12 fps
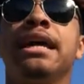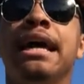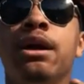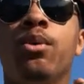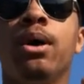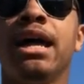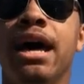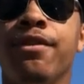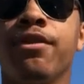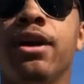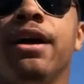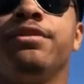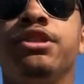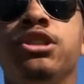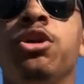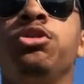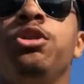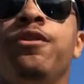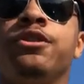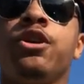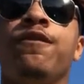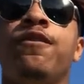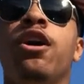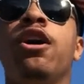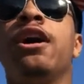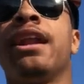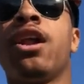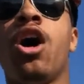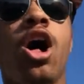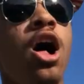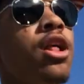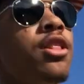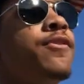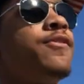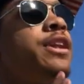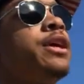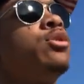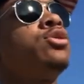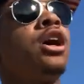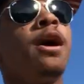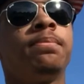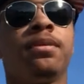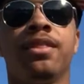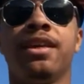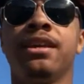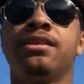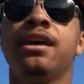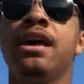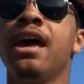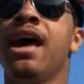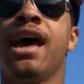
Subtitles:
Take whatever I've shown you so far and all the videos up to this